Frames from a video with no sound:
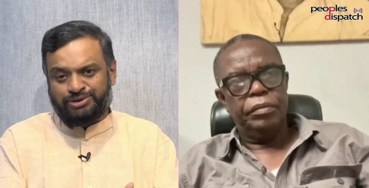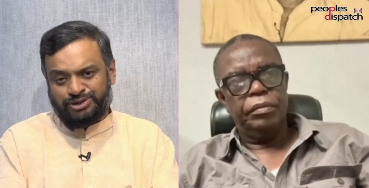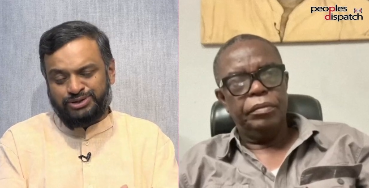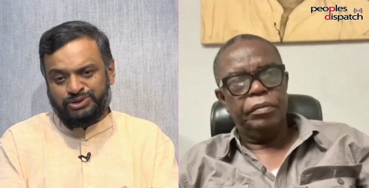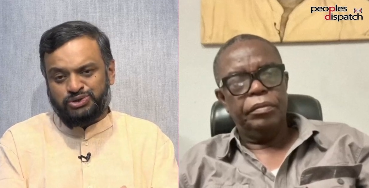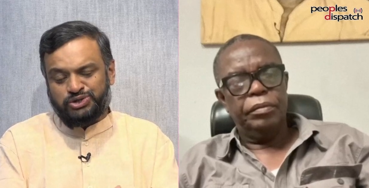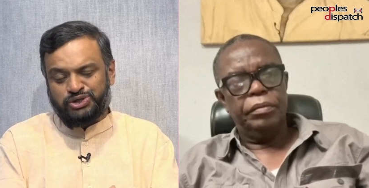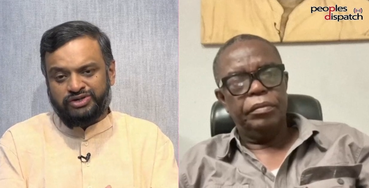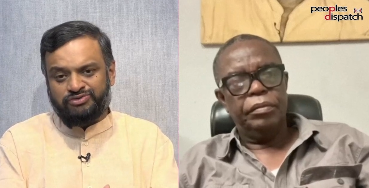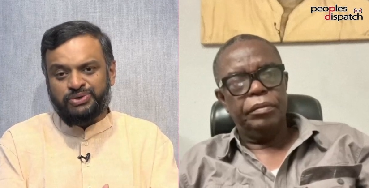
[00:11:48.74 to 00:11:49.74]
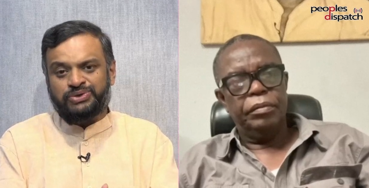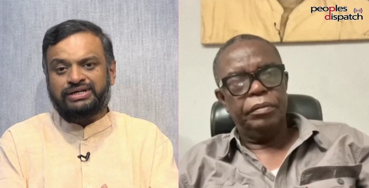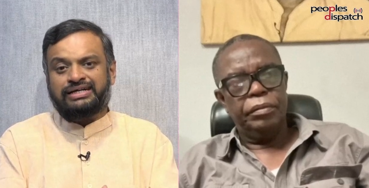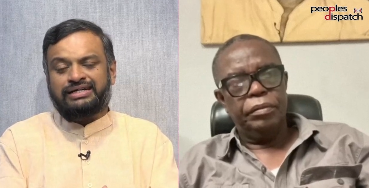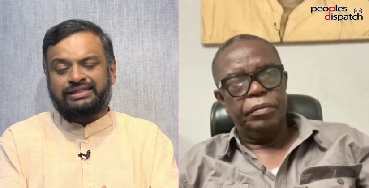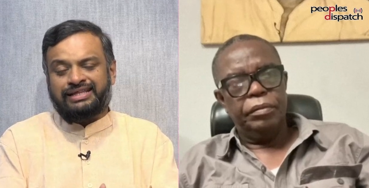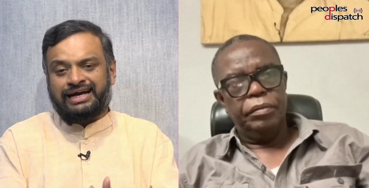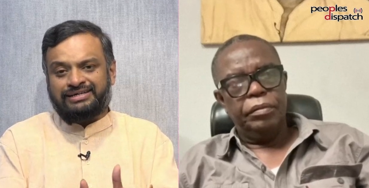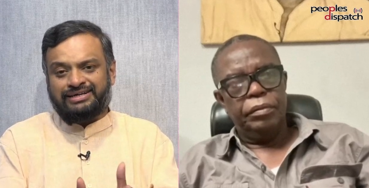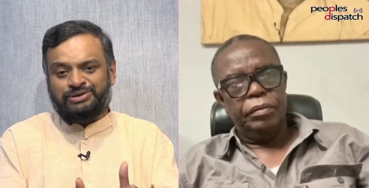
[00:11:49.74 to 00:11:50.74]
Speaker 1: constitutional review
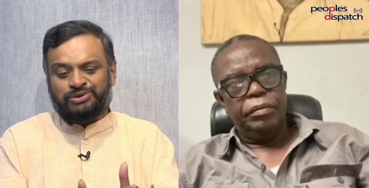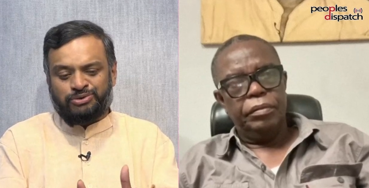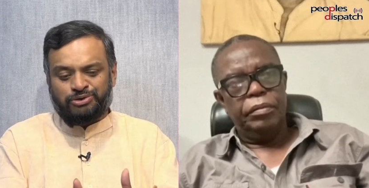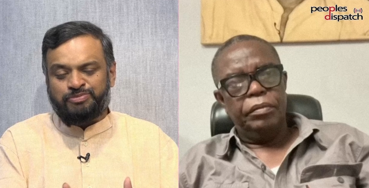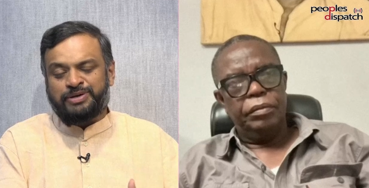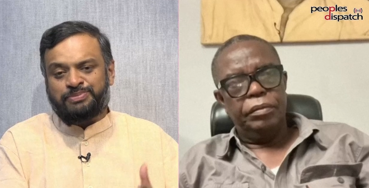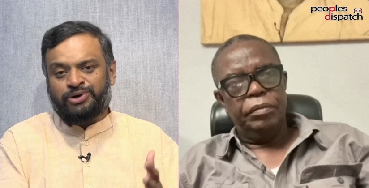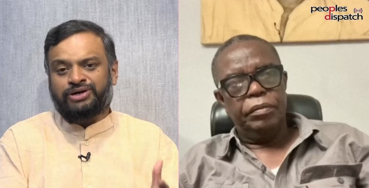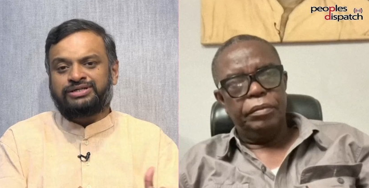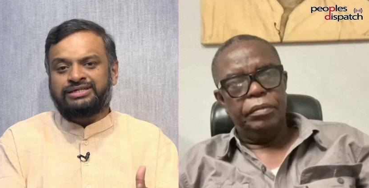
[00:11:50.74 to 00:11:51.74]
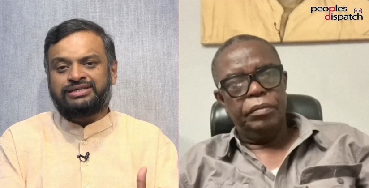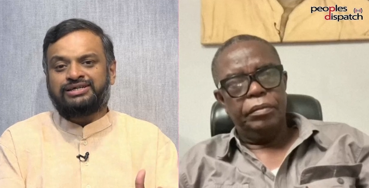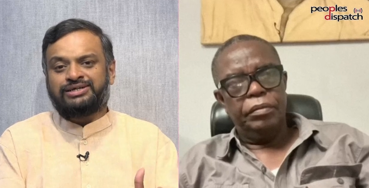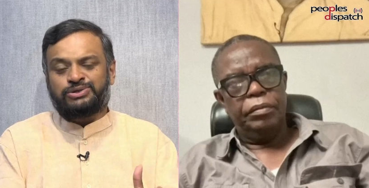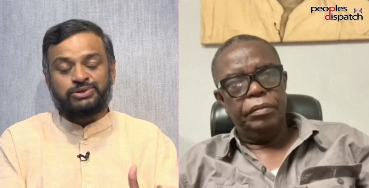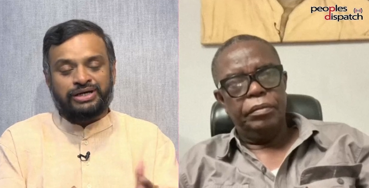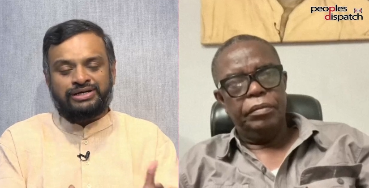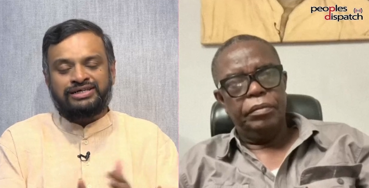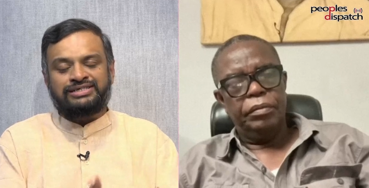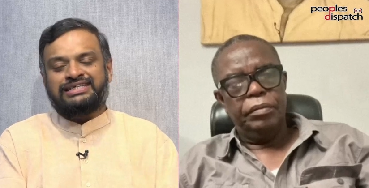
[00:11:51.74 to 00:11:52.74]
that you know could be brought in to
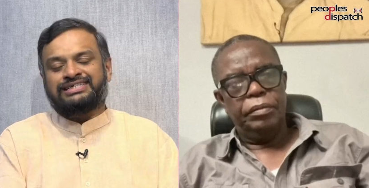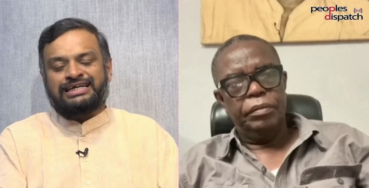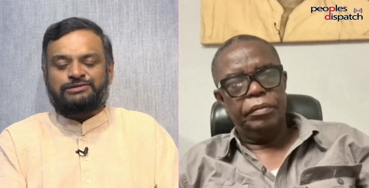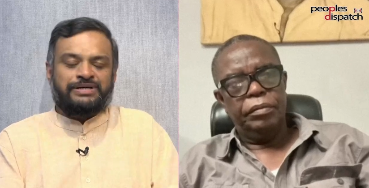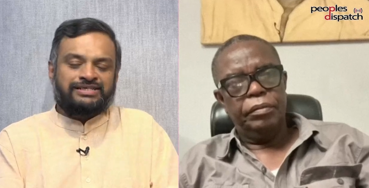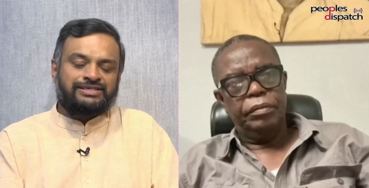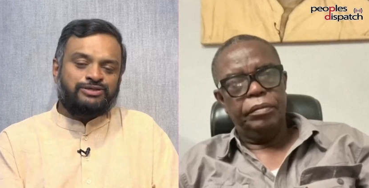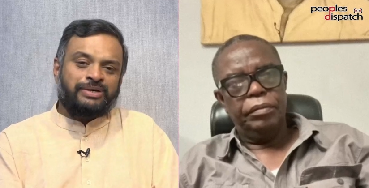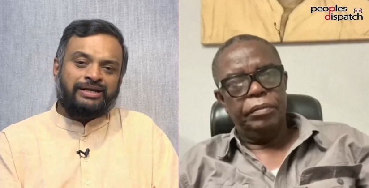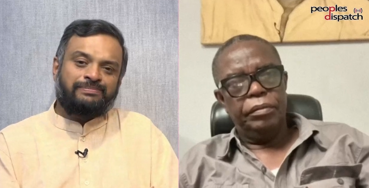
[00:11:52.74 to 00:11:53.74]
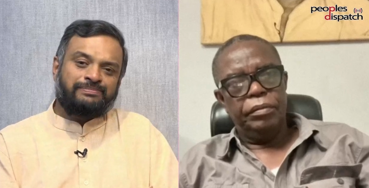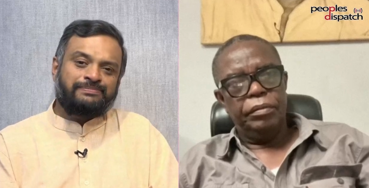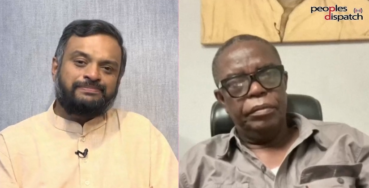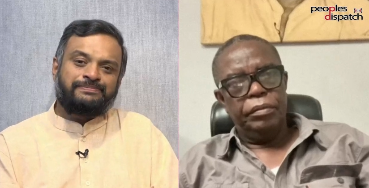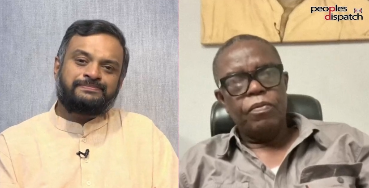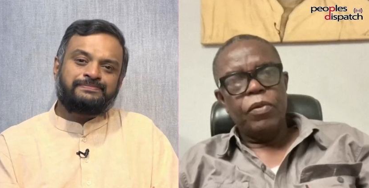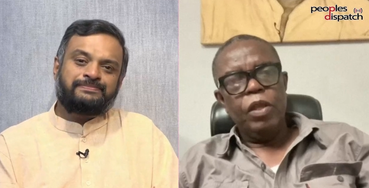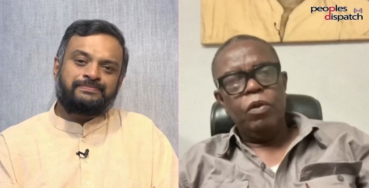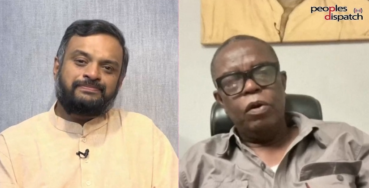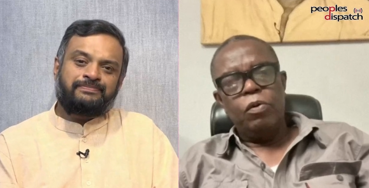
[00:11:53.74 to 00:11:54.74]
address these aspects as well?
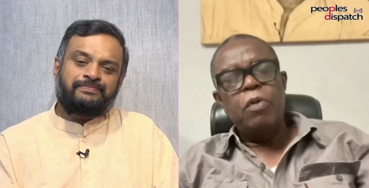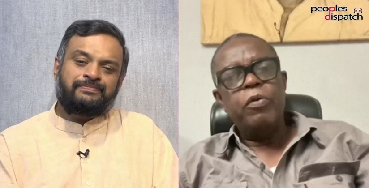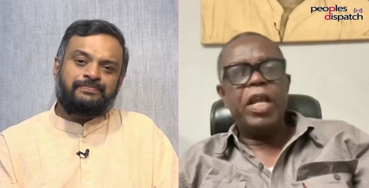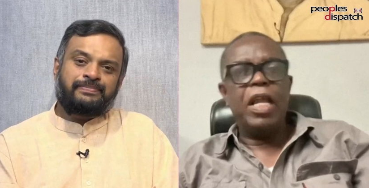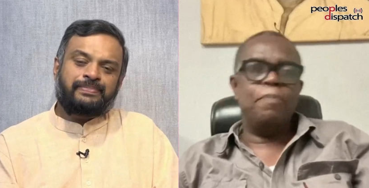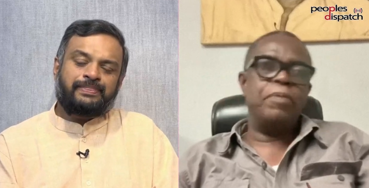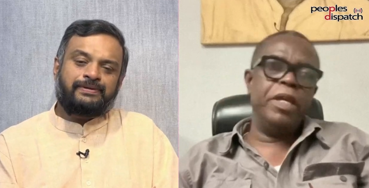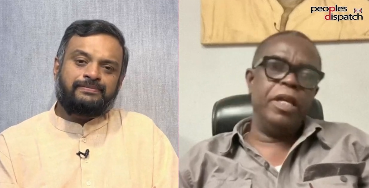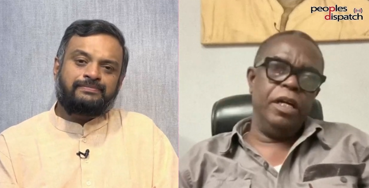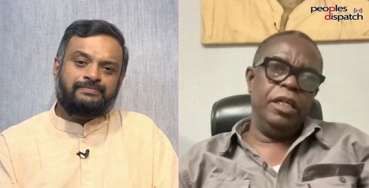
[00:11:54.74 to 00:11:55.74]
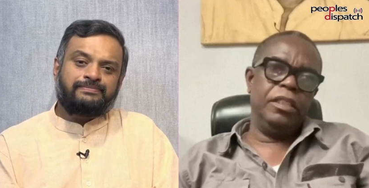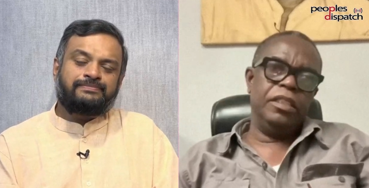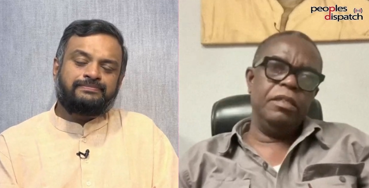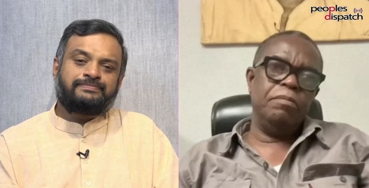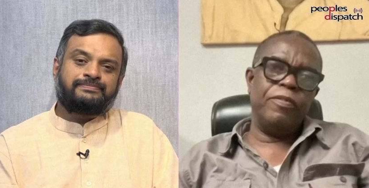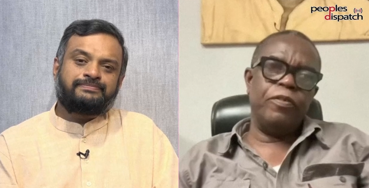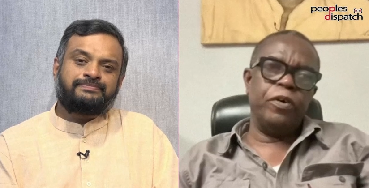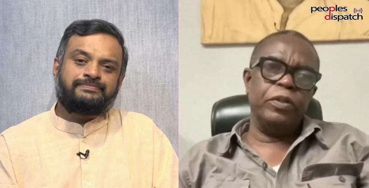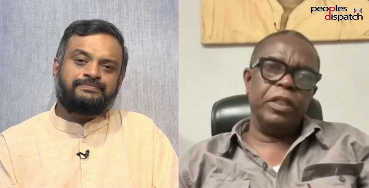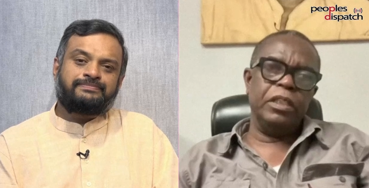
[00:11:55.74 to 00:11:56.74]
Speaker 2: Well, when we appeared
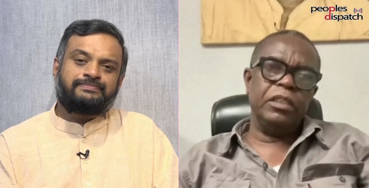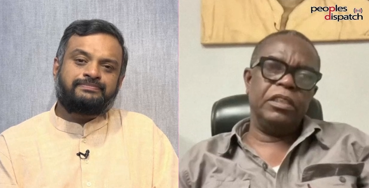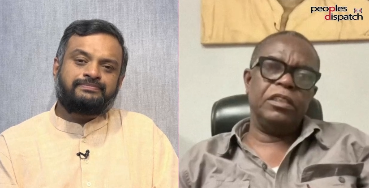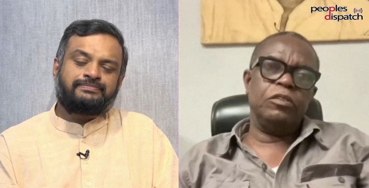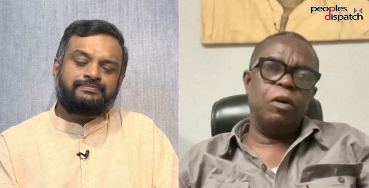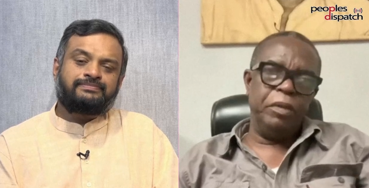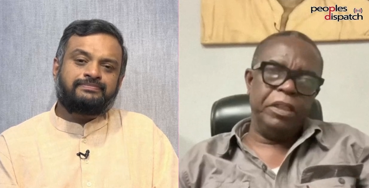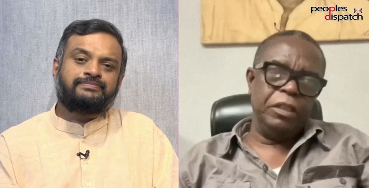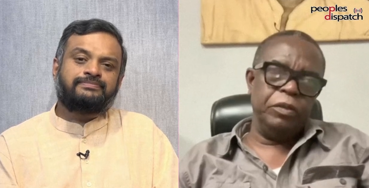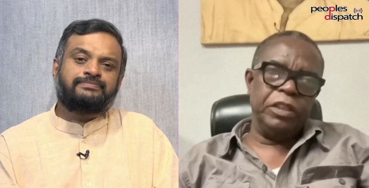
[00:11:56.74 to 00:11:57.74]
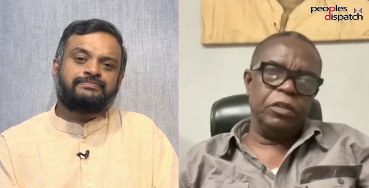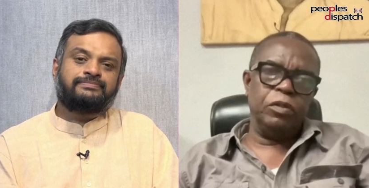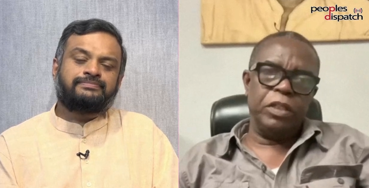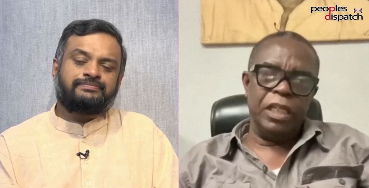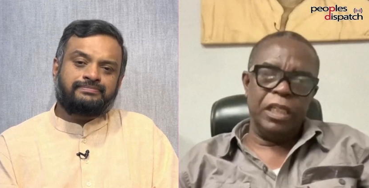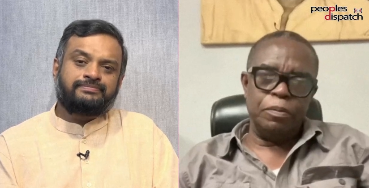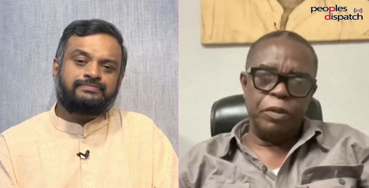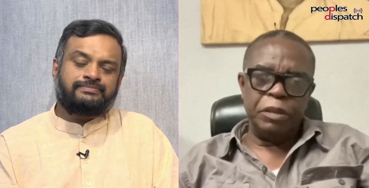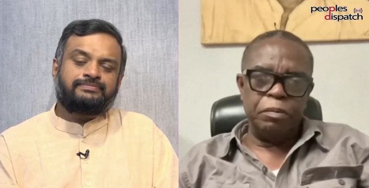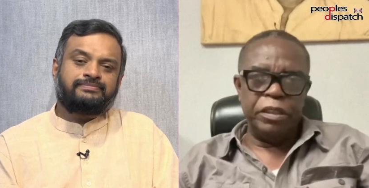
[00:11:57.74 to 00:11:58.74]
before this committee, which is looking at the
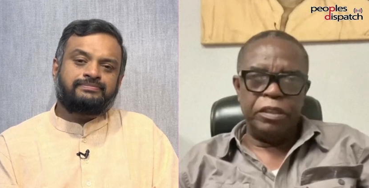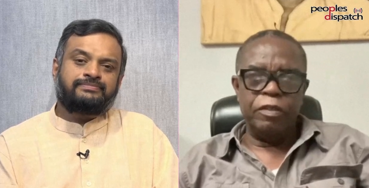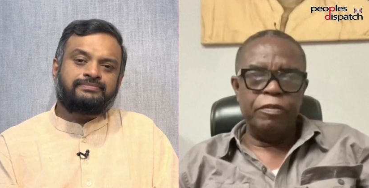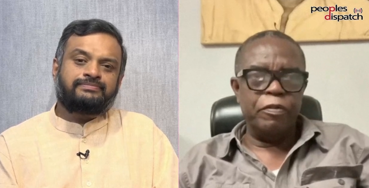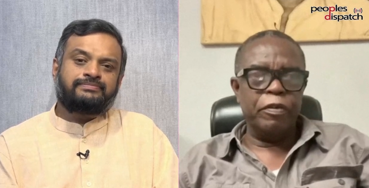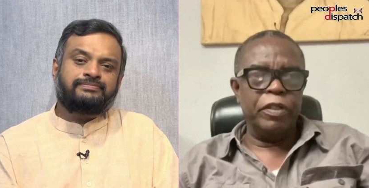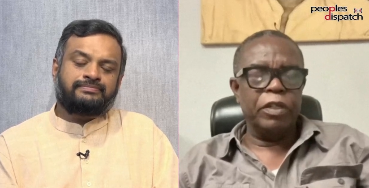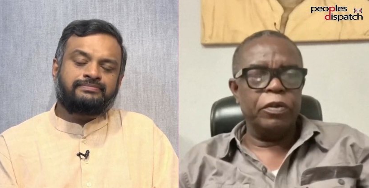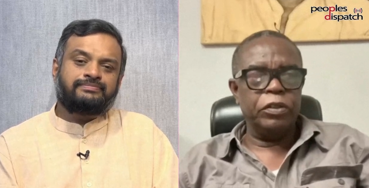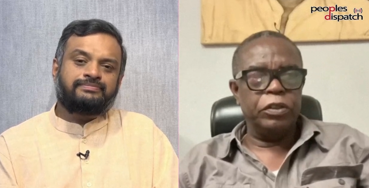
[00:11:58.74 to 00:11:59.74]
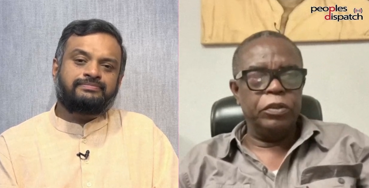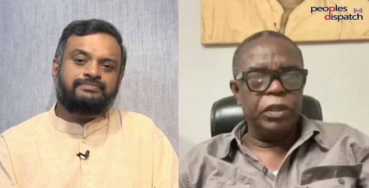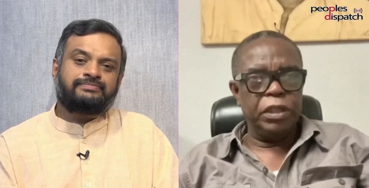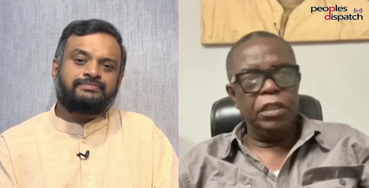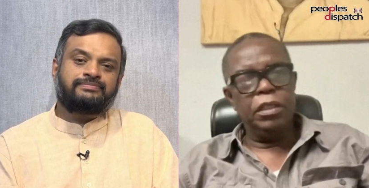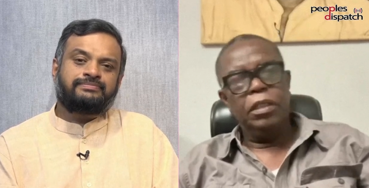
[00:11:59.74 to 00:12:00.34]
possibility of reviewing the constitution,